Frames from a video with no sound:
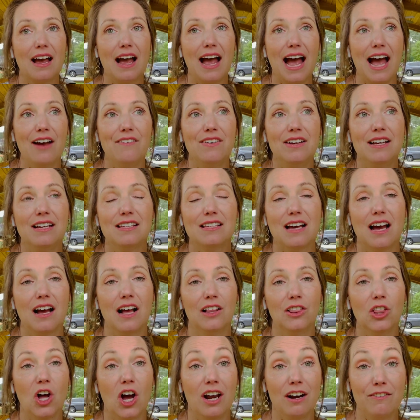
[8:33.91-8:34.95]
Having a
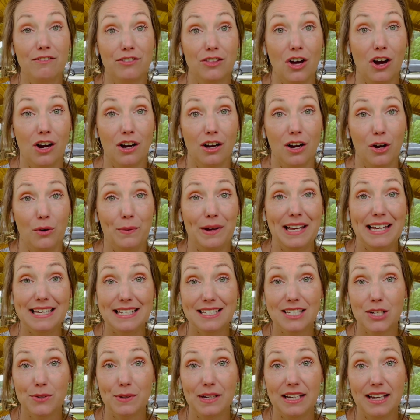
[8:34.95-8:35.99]
lot of thought go
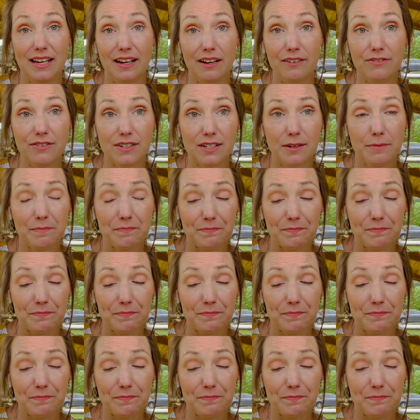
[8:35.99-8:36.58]
into a gift,